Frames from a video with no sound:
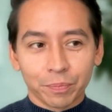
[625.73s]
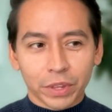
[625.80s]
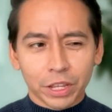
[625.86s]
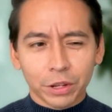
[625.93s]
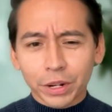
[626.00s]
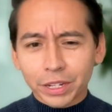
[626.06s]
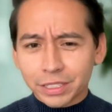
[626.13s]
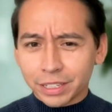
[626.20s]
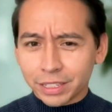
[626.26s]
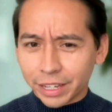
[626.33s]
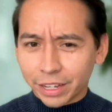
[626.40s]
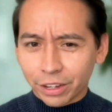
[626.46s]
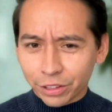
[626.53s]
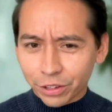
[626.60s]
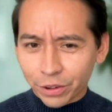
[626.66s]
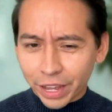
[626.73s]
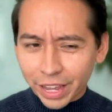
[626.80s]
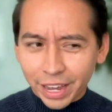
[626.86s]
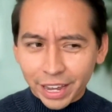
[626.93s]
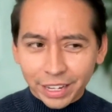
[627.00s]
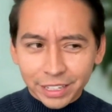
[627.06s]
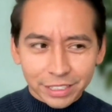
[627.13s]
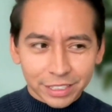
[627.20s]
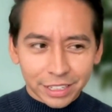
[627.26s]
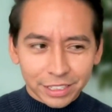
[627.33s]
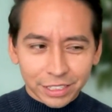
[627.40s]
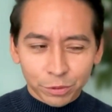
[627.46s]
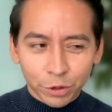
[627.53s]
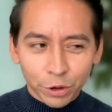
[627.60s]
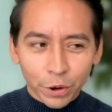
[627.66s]
Increasingly, although AI
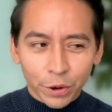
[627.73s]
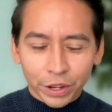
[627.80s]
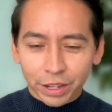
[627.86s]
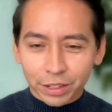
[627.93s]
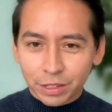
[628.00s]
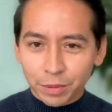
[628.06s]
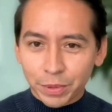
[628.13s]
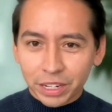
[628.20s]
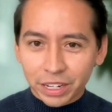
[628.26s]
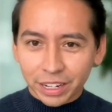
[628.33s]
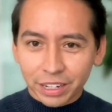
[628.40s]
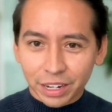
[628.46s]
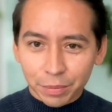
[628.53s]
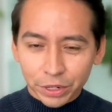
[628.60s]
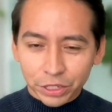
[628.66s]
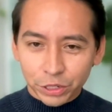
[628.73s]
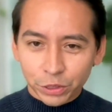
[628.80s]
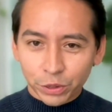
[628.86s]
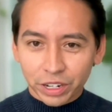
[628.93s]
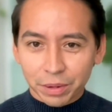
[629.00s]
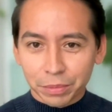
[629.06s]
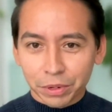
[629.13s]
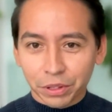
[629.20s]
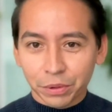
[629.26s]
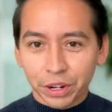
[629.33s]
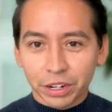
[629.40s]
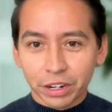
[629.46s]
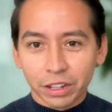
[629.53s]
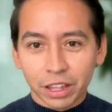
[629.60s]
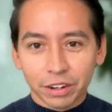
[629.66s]
is growing to be like number 2 or number 3
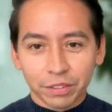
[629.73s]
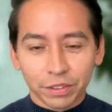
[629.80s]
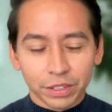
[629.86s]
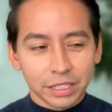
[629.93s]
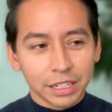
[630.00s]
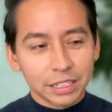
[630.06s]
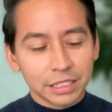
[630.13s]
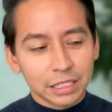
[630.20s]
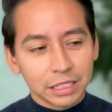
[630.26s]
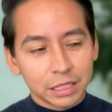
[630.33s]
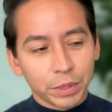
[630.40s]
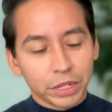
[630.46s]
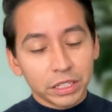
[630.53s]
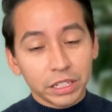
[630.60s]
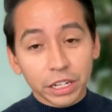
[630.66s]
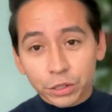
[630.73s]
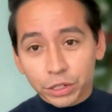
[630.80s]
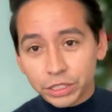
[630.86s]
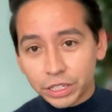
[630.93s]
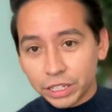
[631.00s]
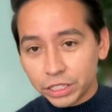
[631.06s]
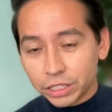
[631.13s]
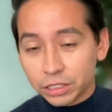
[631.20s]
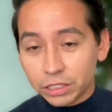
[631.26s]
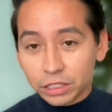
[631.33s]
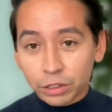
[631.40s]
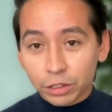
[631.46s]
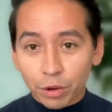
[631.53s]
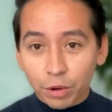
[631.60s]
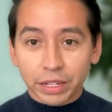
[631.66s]
on a lot of those lists, but teacher retention
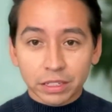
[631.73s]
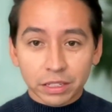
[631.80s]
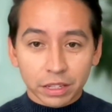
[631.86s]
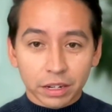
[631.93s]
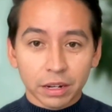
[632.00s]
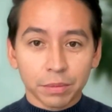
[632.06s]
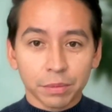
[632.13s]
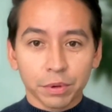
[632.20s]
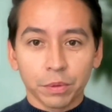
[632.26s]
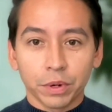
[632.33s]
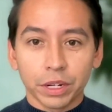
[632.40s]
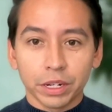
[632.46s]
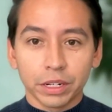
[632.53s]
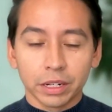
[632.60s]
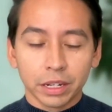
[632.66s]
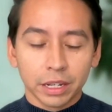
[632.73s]
still remains the number one